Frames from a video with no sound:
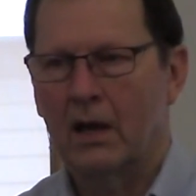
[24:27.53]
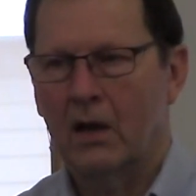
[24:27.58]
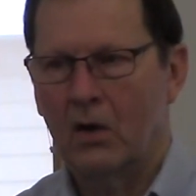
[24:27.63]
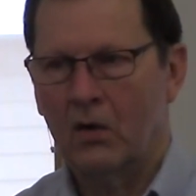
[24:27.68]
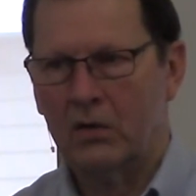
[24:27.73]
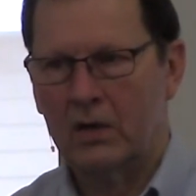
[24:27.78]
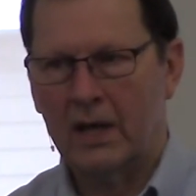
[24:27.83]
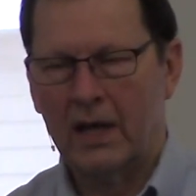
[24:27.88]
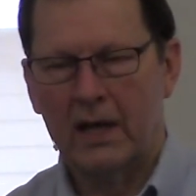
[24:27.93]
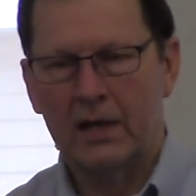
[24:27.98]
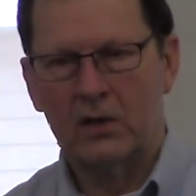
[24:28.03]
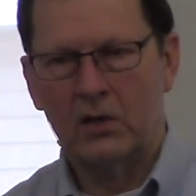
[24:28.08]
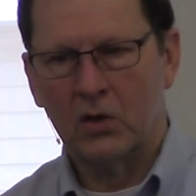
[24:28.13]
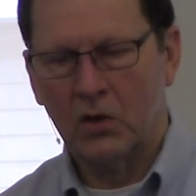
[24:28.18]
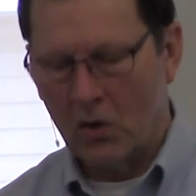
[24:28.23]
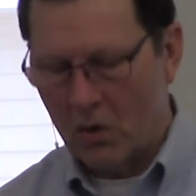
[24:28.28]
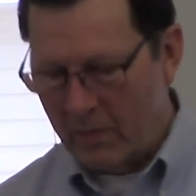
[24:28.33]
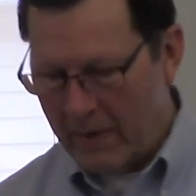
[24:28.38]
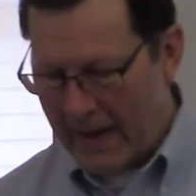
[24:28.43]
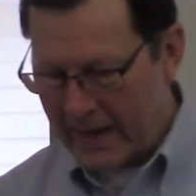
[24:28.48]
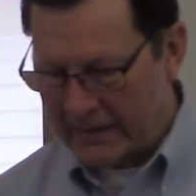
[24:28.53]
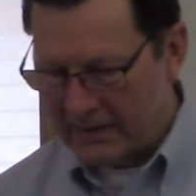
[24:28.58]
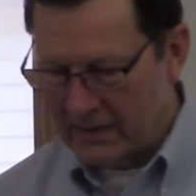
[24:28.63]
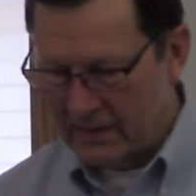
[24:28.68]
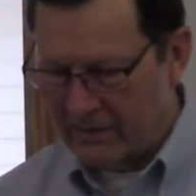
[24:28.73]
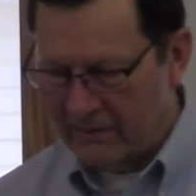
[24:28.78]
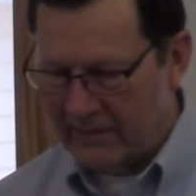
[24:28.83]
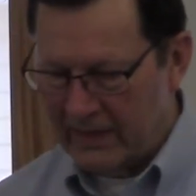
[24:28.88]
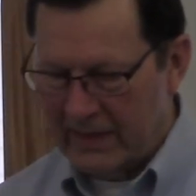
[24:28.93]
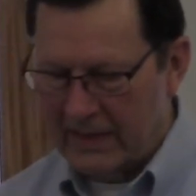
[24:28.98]
Okay, you go back to
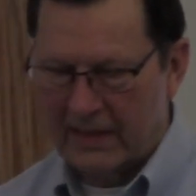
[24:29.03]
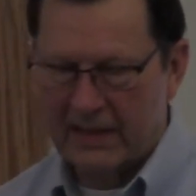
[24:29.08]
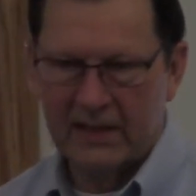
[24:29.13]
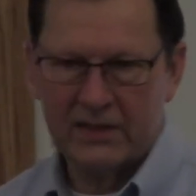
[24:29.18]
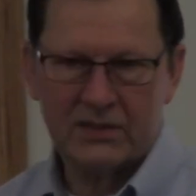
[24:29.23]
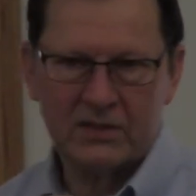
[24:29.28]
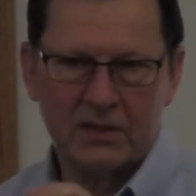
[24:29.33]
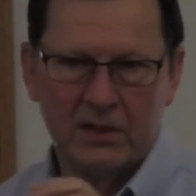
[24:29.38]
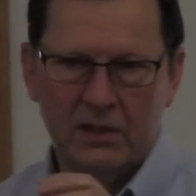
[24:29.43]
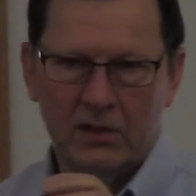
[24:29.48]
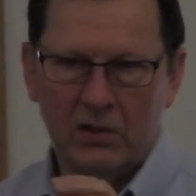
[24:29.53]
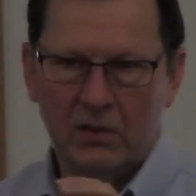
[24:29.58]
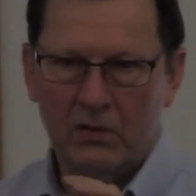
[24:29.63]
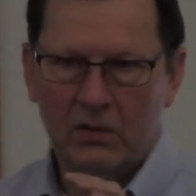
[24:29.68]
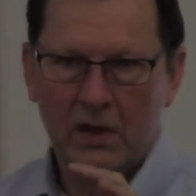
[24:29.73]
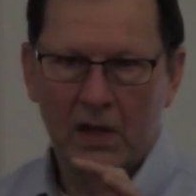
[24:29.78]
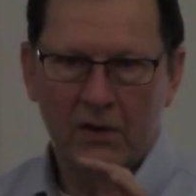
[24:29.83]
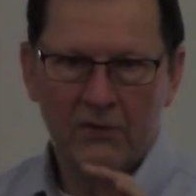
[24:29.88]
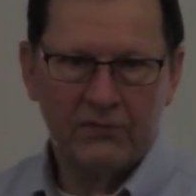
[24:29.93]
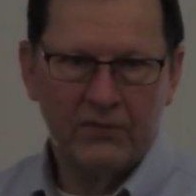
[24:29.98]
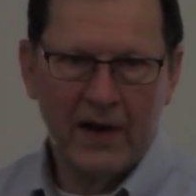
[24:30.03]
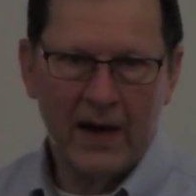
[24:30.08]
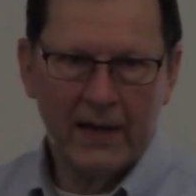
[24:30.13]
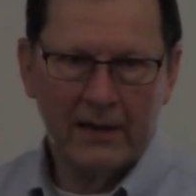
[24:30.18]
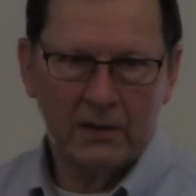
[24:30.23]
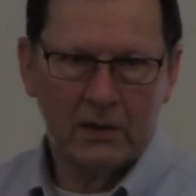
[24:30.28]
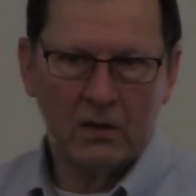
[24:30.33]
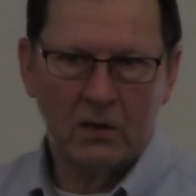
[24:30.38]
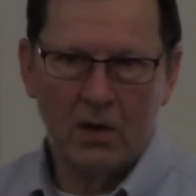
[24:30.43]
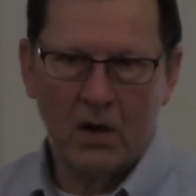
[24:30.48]
Leviticus and you
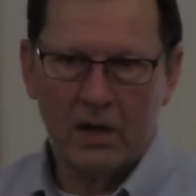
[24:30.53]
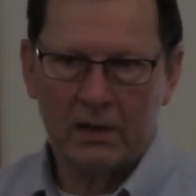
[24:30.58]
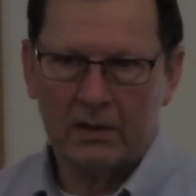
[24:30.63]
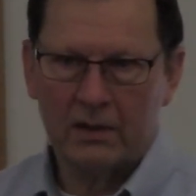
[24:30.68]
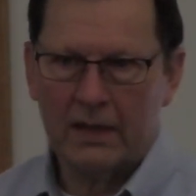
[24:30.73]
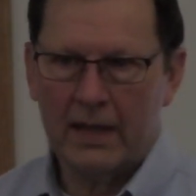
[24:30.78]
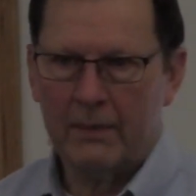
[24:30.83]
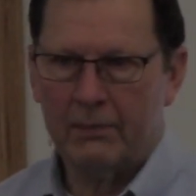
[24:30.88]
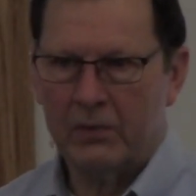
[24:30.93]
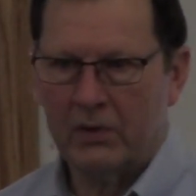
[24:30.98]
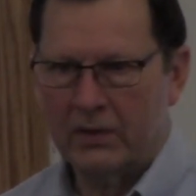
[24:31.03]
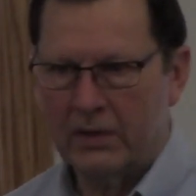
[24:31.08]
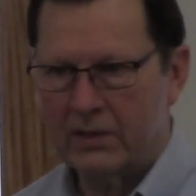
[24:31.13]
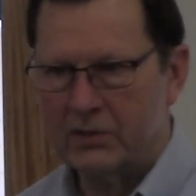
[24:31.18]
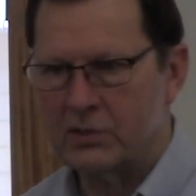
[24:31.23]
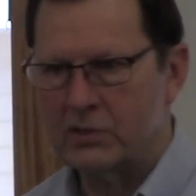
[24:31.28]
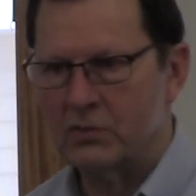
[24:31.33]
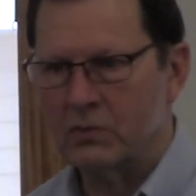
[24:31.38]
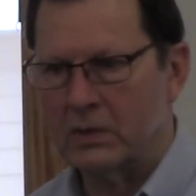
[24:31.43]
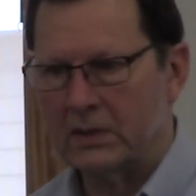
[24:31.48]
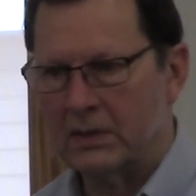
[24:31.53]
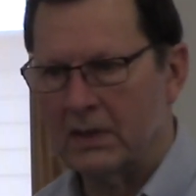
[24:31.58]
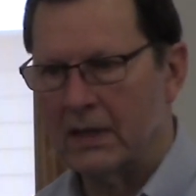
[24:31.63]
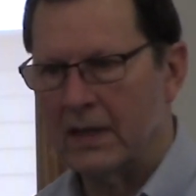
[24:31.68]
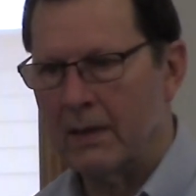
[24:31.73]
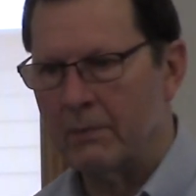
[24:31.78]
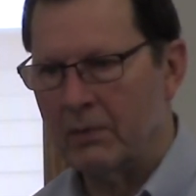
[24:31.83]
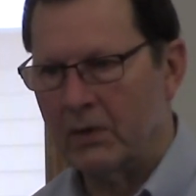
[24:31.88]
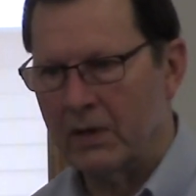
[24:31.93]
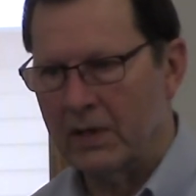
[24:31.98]
find the law of the leper. This is what the
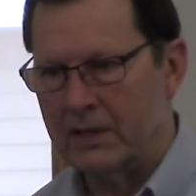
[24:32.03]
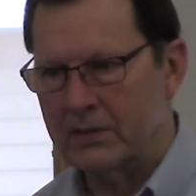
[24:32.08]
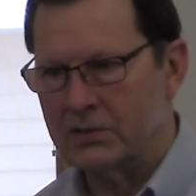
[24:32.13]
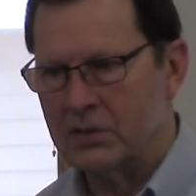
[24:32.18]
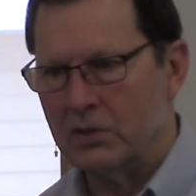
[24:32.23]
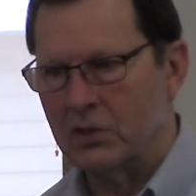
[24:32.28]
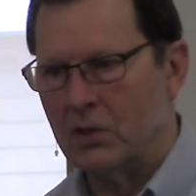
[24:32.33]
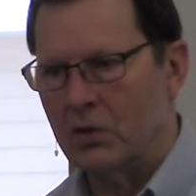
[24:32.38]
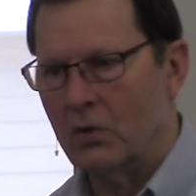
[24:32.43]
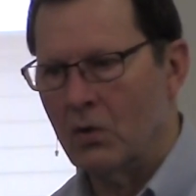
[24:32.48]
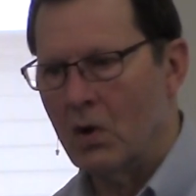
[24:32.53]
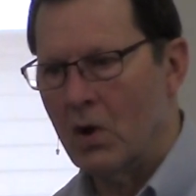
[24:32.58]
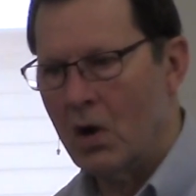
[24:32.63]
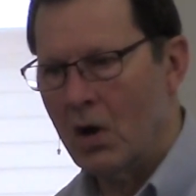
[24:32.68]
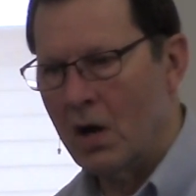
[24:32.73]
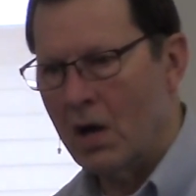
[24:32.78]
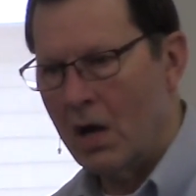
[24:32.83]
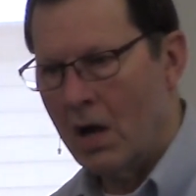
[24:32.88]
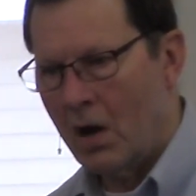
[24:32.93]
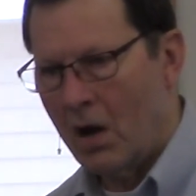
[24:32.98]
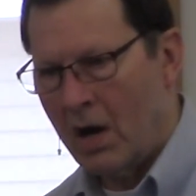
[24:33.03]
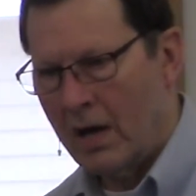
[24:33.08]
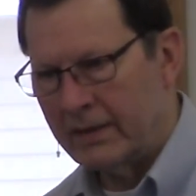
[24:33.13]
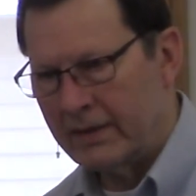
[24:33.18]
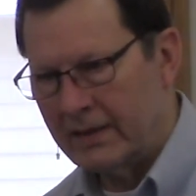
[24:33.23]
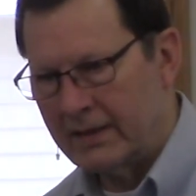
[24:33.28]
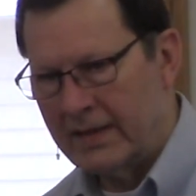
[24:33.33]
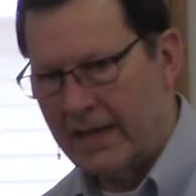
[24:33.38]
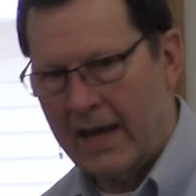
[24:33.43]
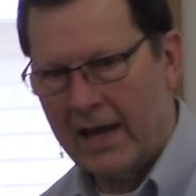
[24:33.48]
leper needs to do on
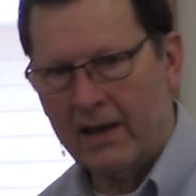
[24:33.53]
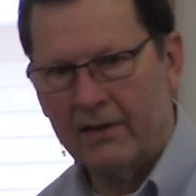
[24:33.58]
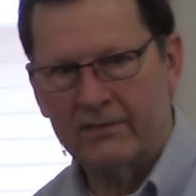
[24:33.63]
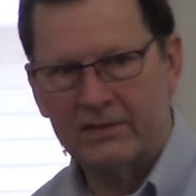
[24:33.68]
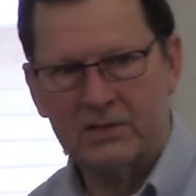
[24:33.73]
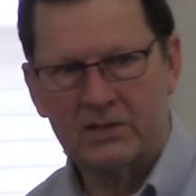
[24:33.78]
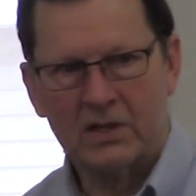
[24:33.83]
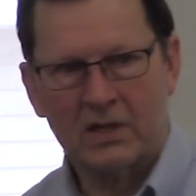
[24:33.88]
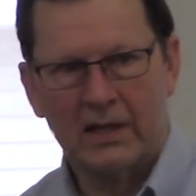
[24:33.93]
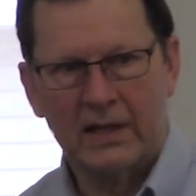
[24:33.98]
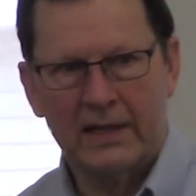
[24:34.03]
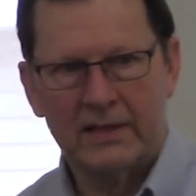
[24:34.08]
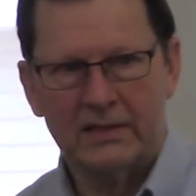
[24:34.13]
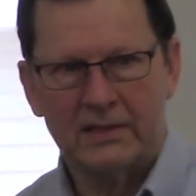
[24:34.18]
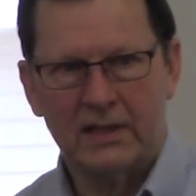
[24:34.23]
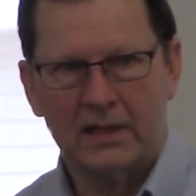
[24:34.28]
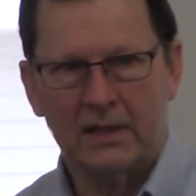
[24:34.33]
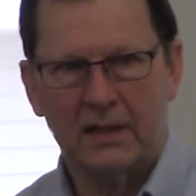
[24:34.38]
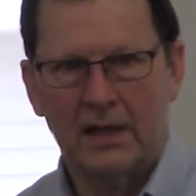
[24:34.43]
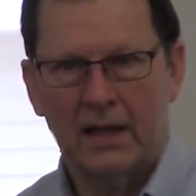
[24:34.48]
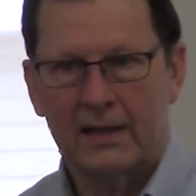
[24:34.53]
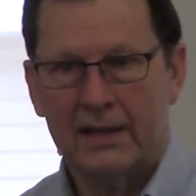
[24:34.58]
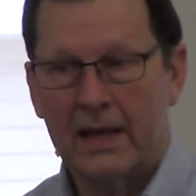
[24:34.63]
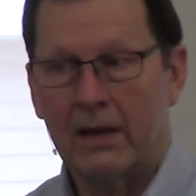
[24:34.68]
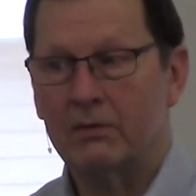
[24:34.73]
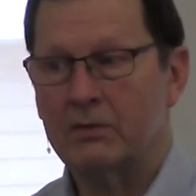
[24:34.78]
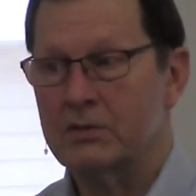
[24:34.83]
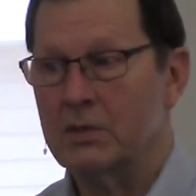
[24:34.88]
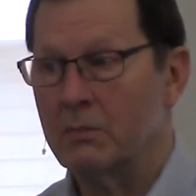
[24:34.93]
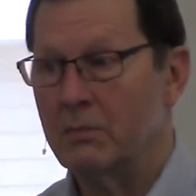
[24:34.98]
the day of his cleansing.
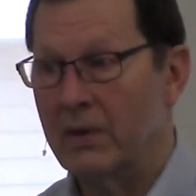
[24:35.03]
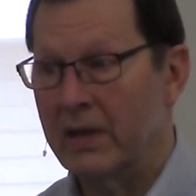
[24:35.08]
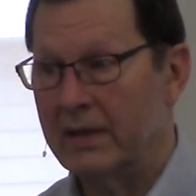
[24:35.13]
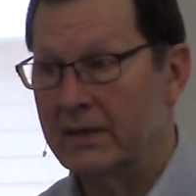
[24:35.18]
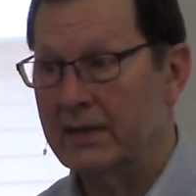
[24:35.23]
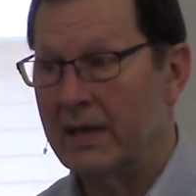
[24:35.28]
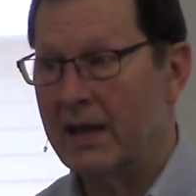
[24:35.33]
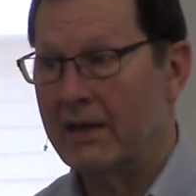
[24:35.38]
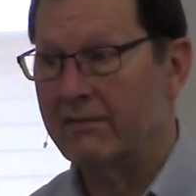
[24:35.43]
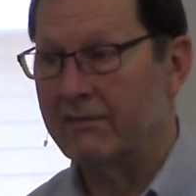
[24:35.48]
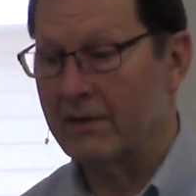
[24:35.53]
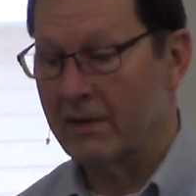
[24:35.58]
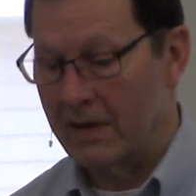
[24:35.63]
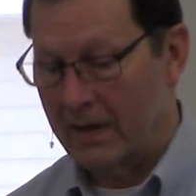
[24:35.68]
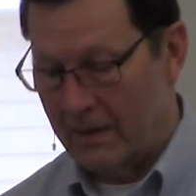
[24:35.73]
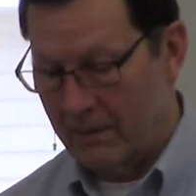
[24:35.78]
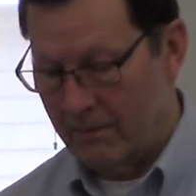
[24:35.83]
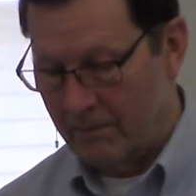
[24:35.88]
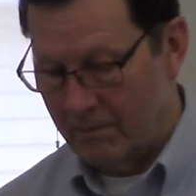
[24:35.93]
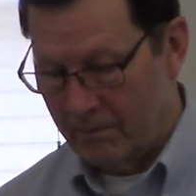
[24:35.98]
That was a big day for him.